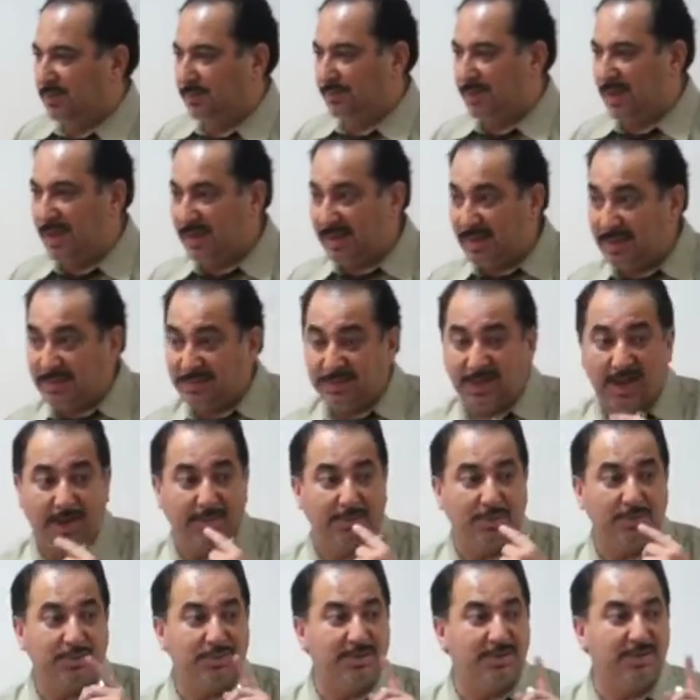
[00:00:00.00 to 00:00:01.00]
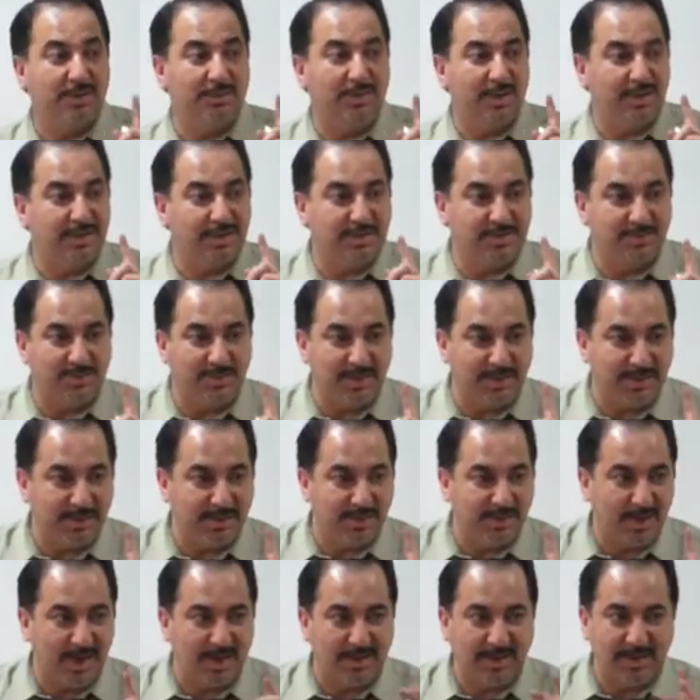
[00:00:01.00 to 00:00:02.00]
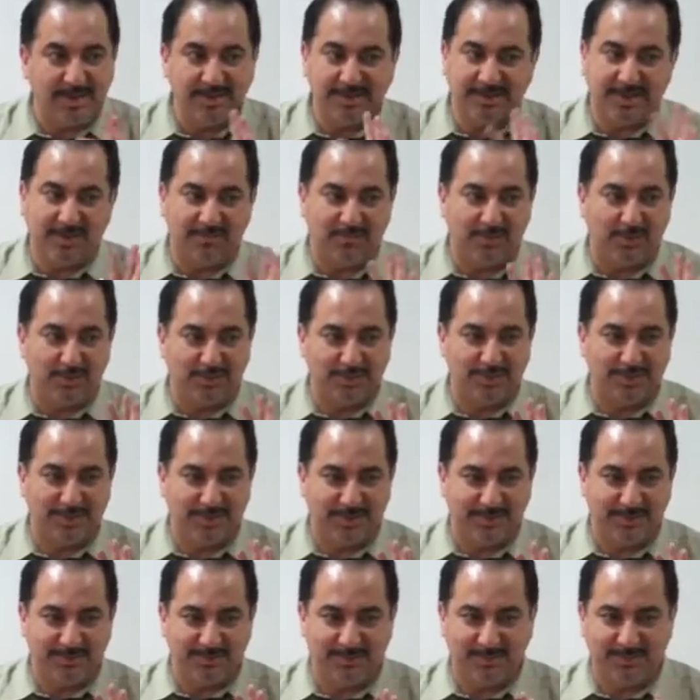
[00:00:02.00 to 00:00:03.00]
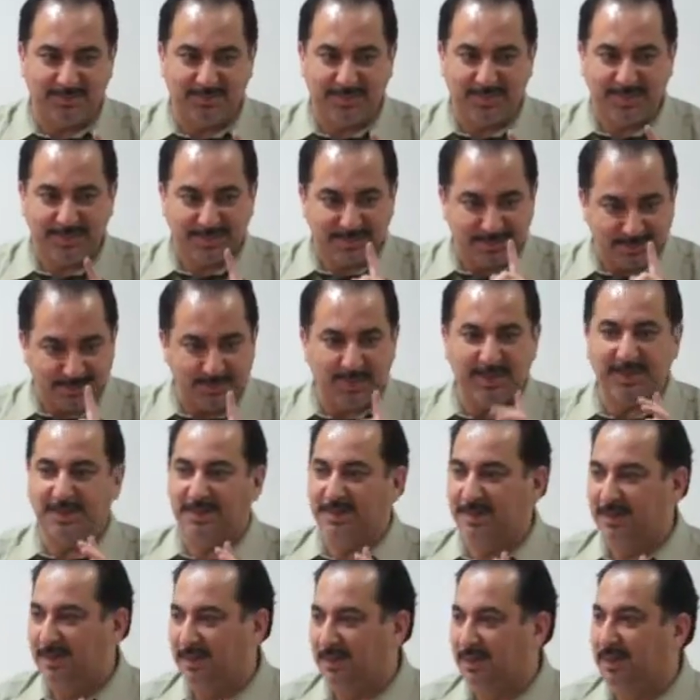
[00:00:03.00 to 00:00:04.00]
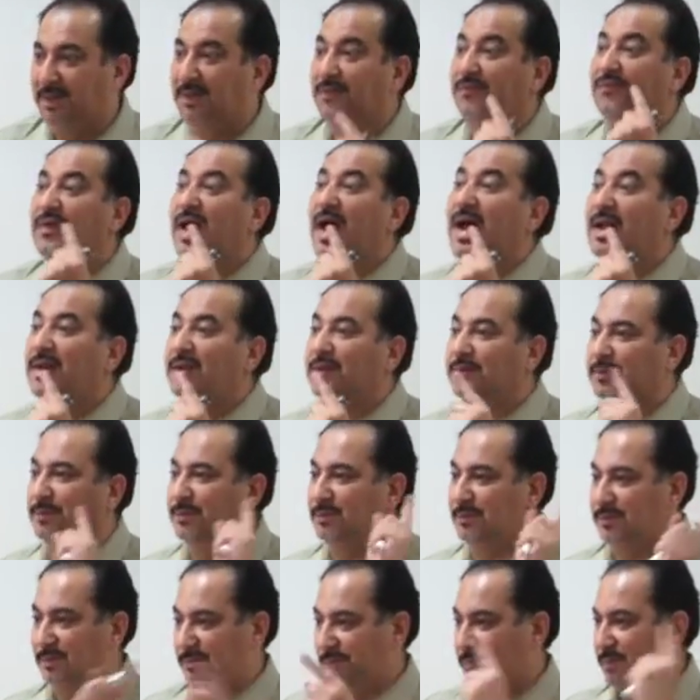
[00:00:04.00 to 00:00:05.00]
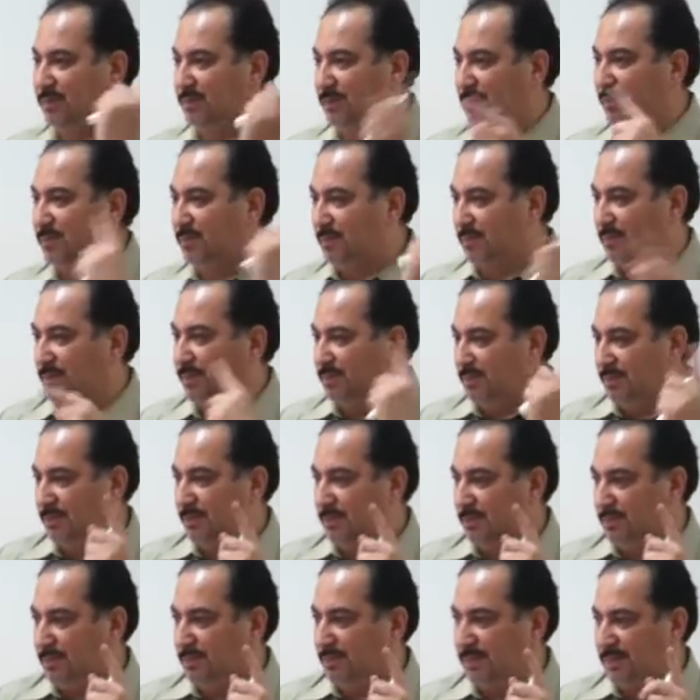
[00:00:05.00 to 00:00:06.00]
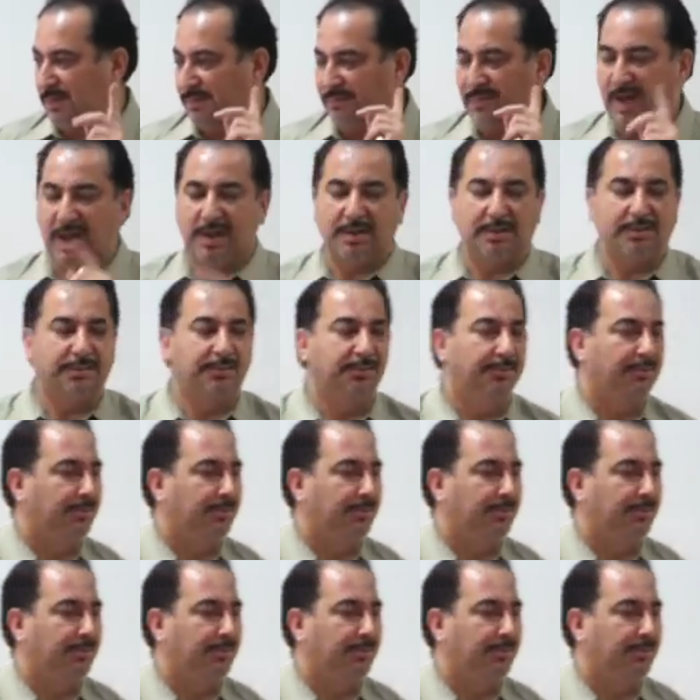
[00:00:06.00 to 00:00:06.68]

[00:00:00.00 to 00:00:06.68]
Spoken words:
Pay attention, I'm using the word speed. I didn't say velocity. Speed, the value. The value.